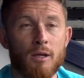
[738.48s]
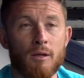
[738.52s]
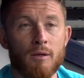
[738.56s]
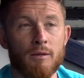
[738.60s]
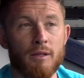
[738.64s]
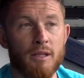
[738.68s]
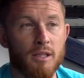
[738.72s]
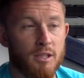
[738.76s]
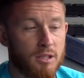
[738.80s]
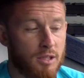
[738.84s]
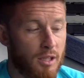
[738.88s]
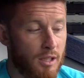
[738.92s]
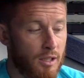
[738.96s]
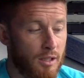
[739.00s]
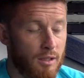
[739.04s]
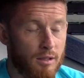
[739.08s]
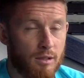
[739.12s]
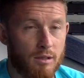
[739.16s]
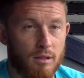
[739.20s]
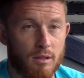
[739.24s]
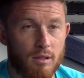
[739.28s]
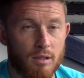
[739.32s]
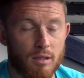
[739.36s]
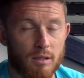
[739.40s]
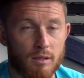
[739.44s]
they signed
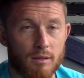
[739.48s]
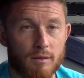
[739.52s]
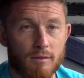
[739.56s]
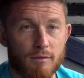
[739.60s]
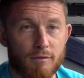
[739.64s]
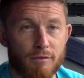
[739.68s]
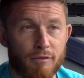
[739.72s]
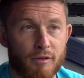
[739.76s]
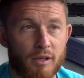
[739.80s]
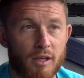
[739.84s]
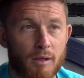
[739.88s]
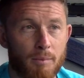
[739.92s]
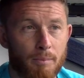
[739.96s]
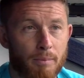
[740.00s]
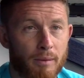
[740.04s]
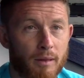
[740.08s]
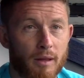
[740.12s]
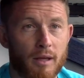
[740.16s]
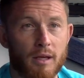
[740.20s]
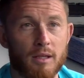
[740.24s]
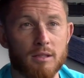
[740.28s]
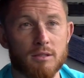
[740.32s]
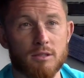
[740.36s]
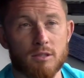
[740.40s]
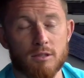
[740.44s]
3
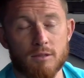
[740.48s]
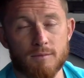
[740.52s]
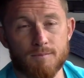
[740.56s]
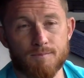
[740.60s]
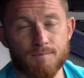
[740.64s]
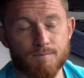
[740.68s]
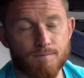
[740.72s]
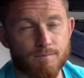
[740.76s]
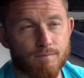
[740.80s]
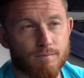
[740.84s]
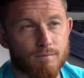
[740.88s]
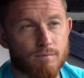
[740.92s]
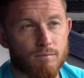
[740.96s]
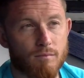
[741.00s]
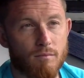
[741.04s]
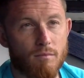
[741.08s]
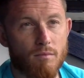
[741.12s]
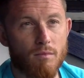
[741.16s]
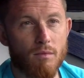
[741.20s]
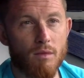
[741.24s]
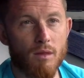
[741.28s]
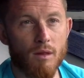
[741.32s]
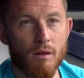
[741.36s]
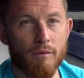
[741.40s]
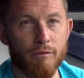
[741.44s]
players
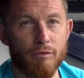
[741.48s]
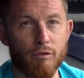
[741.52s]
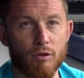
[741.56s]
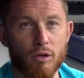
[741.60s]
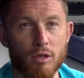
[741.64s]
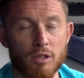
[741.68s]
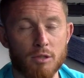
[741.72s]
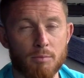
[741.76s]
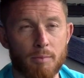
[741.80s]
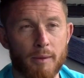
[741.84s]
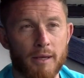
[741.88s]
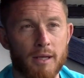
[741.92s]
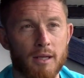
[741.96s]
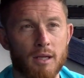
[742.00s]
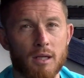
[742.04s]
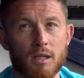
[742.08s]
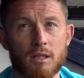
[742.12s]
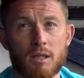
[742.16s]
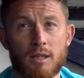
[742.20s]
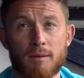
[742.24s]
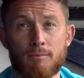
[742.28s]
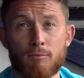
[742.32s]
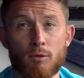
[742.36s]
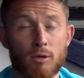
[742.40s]
through a spine of their team.